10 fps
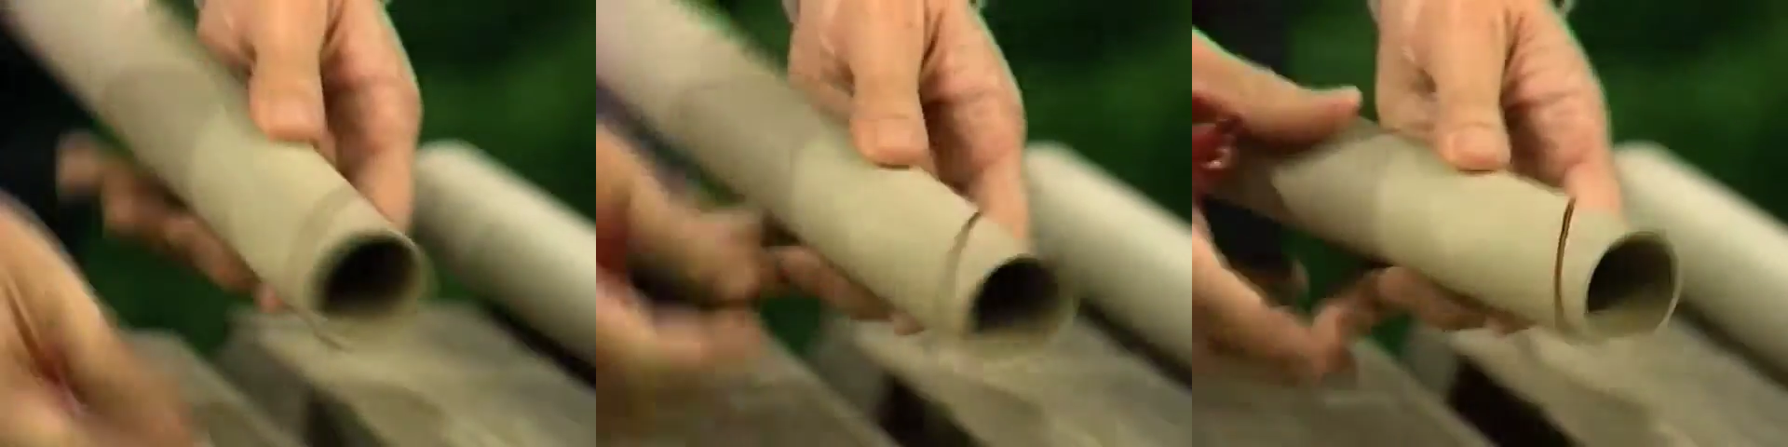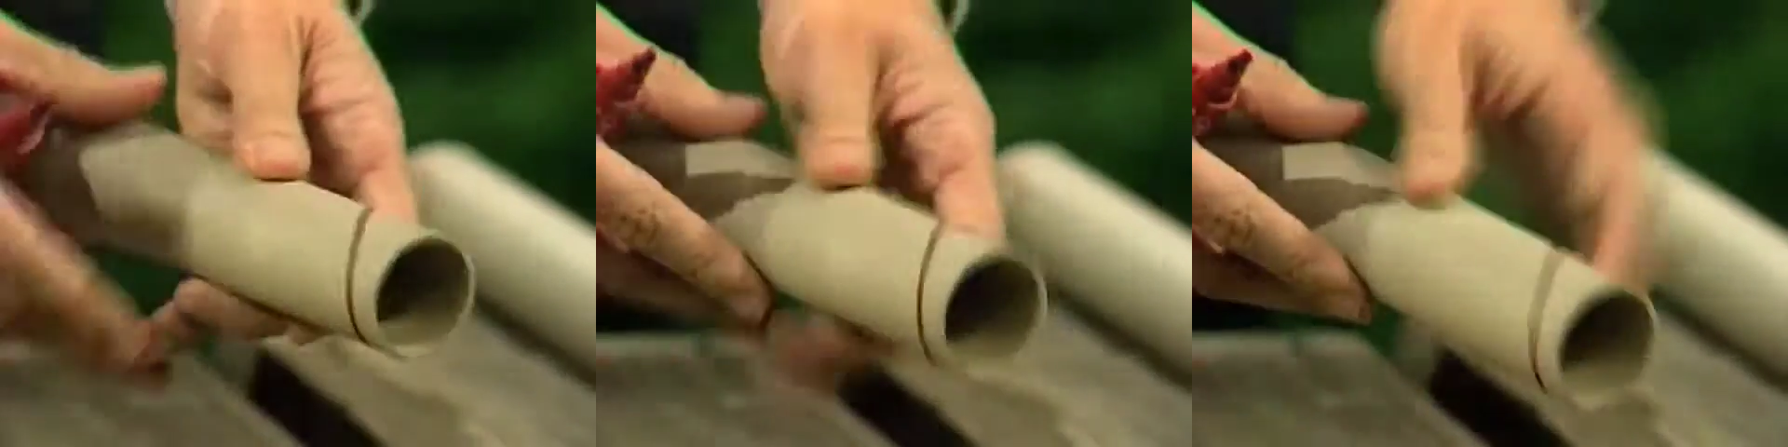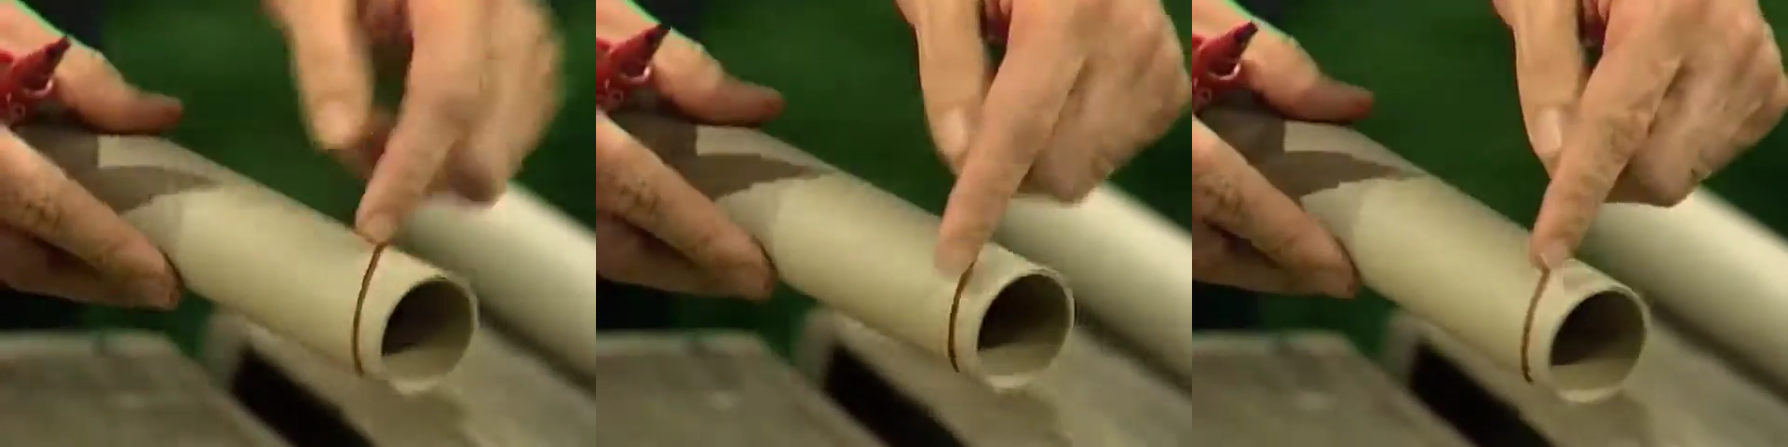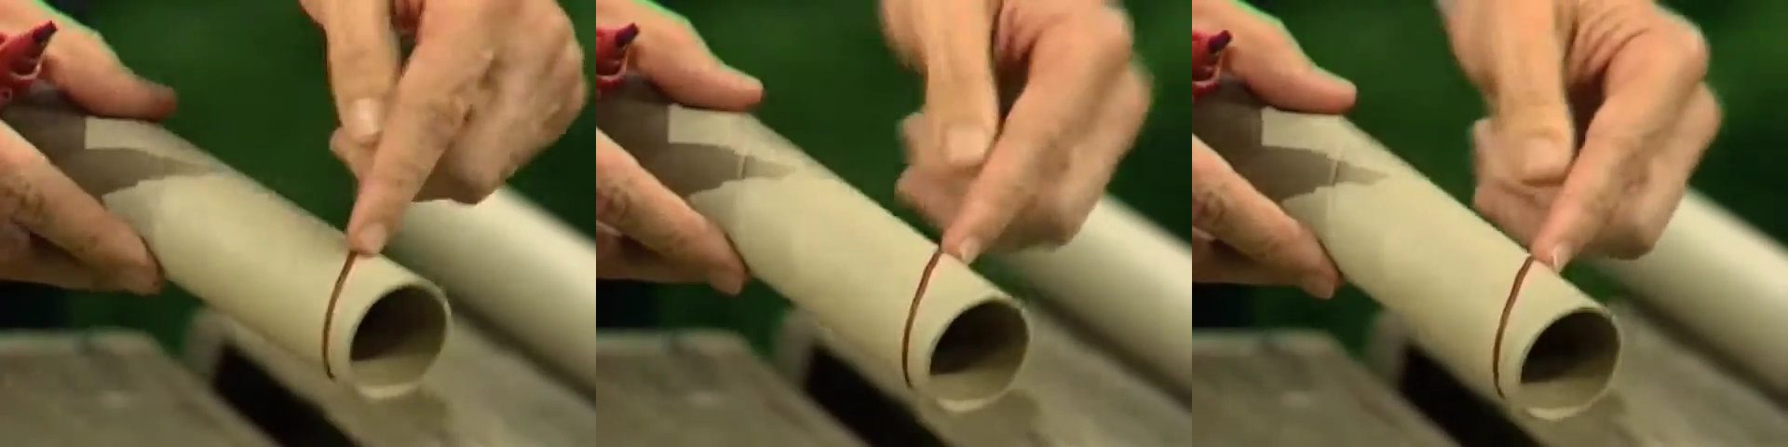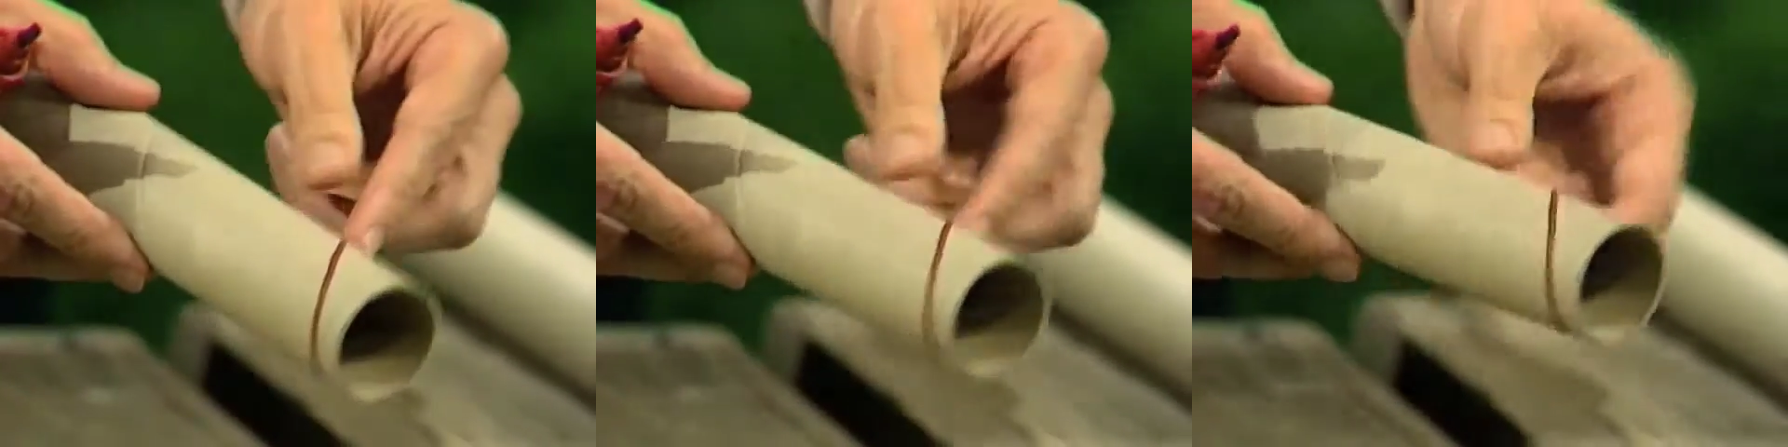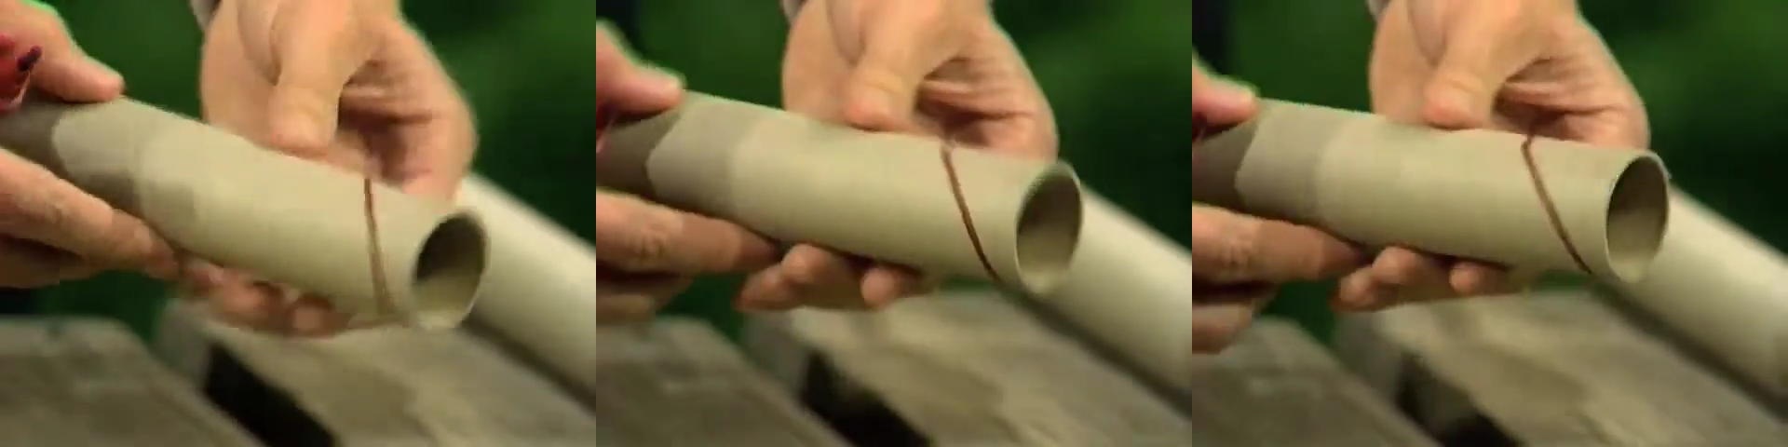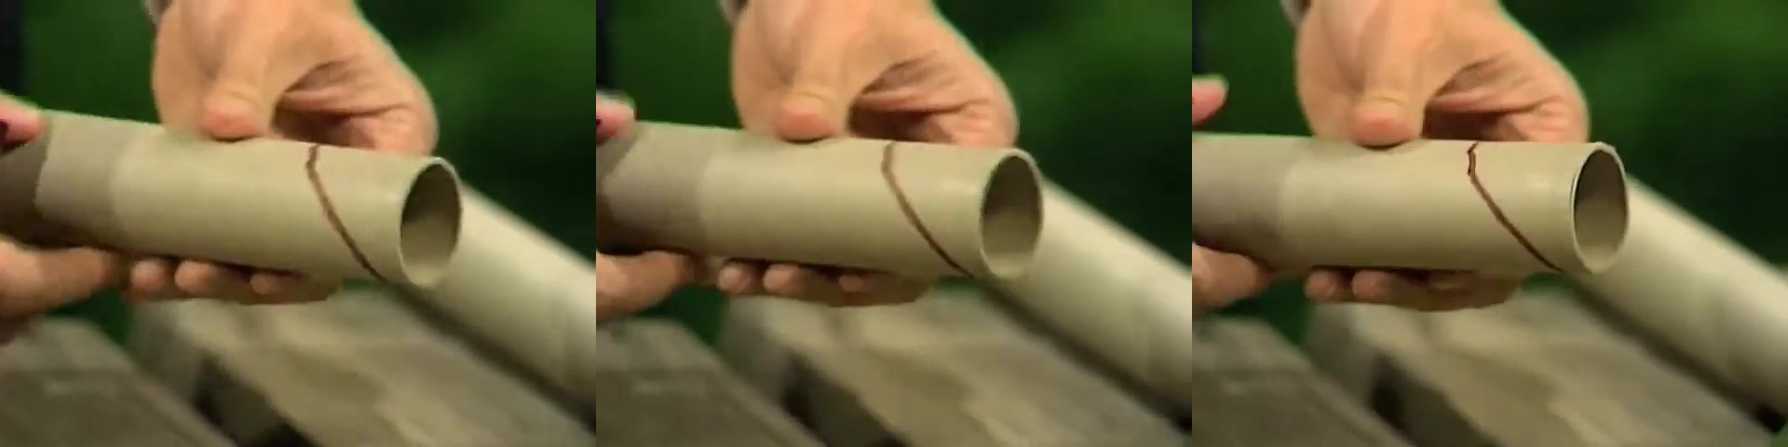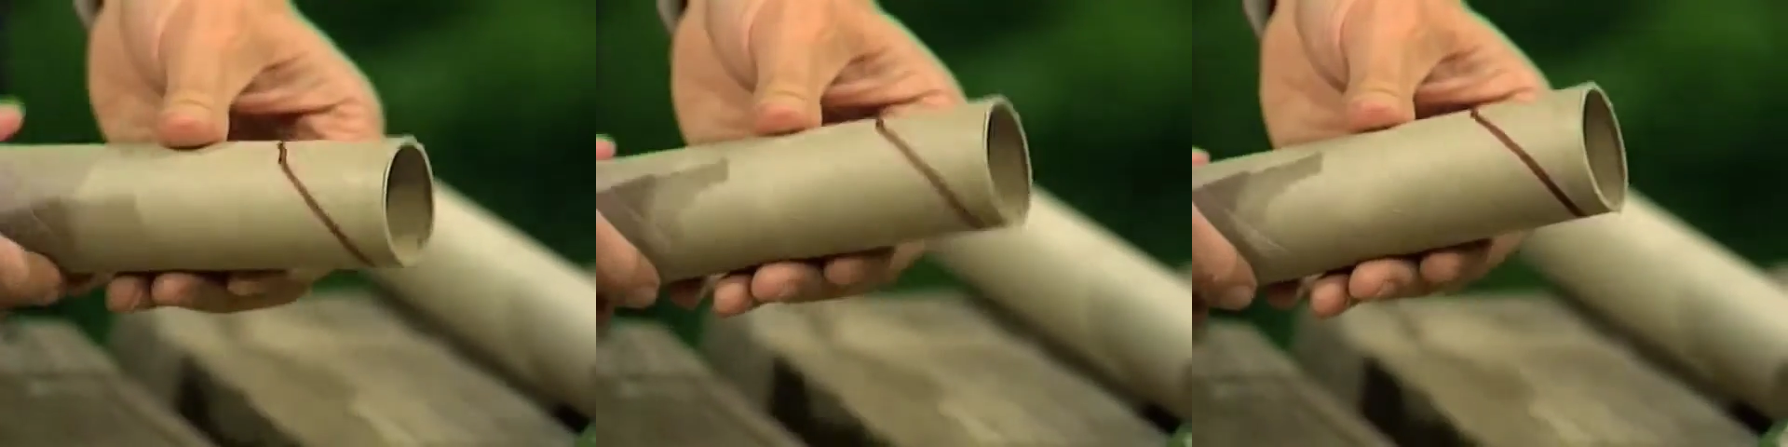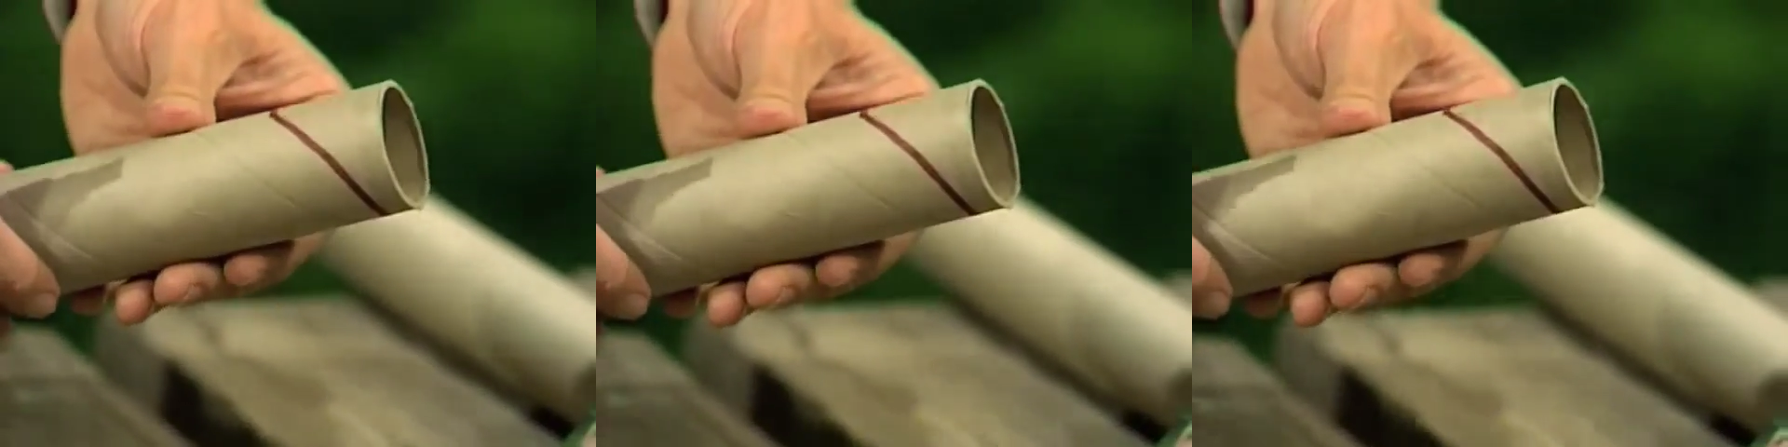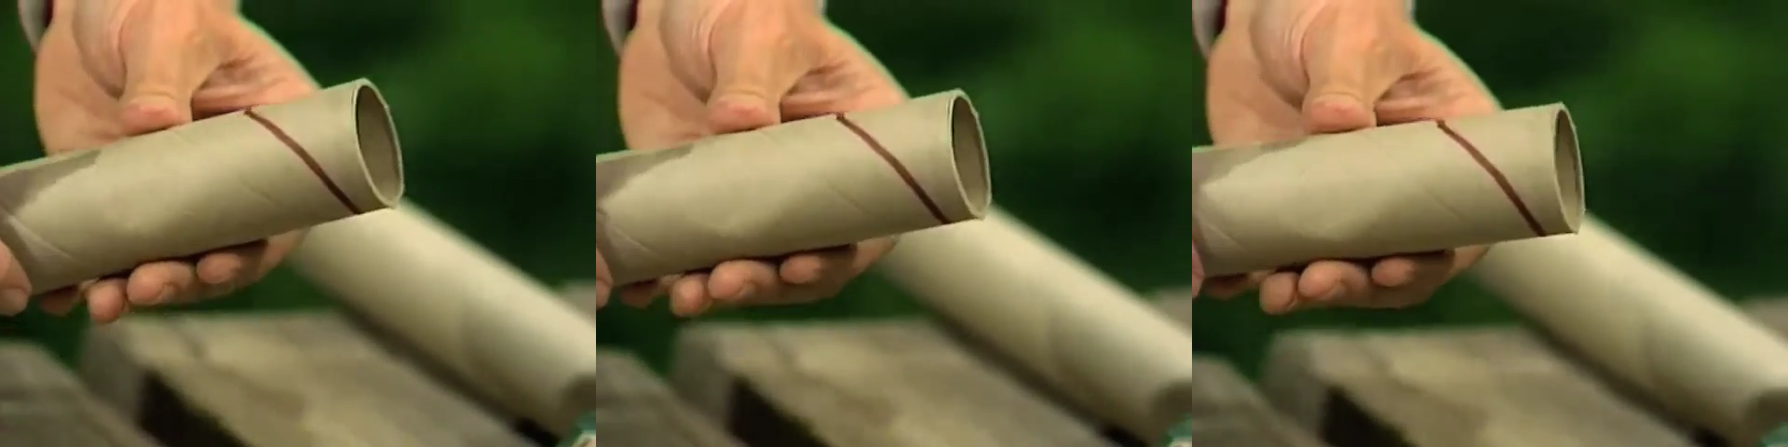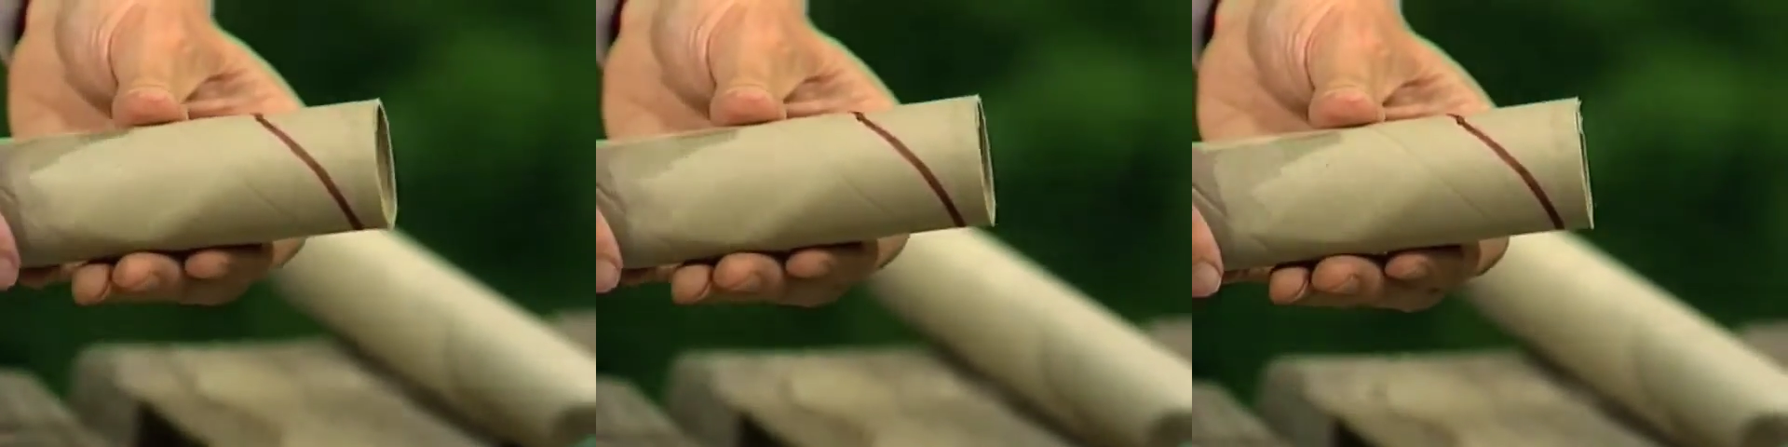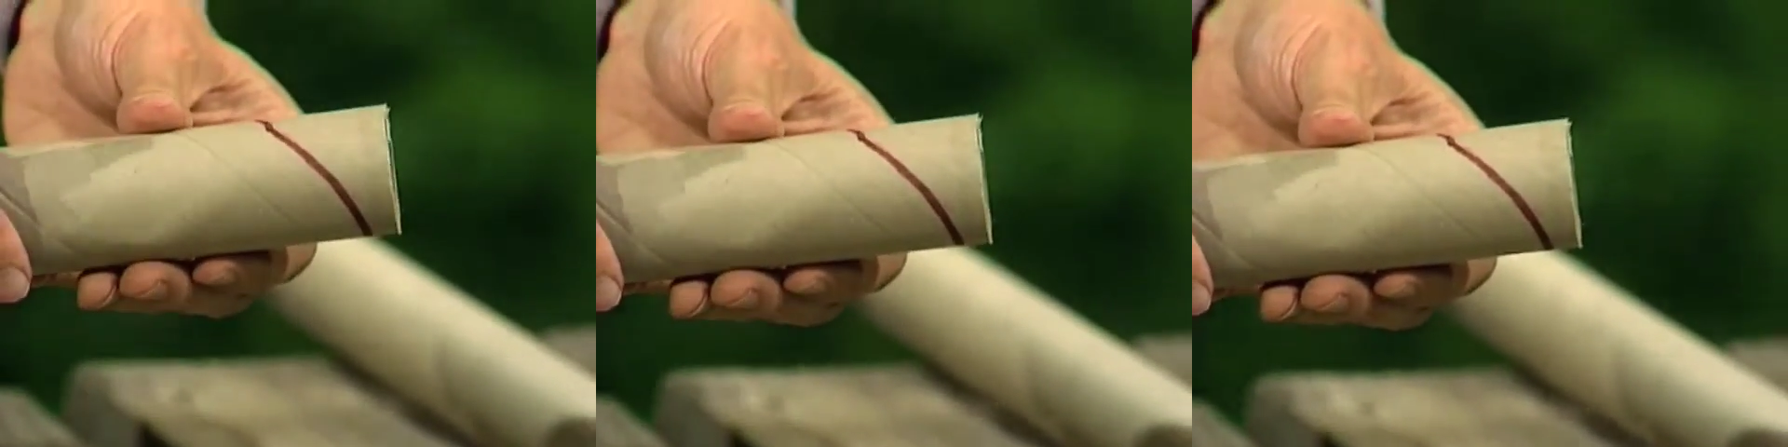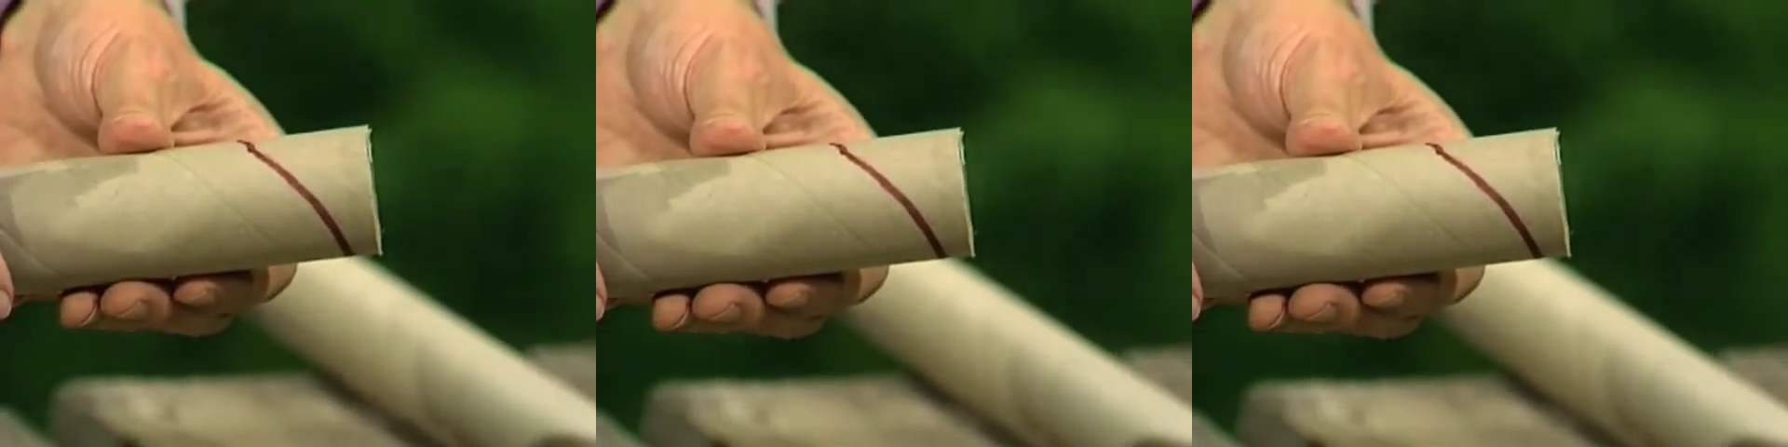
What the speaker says: [unreadable: no face in view]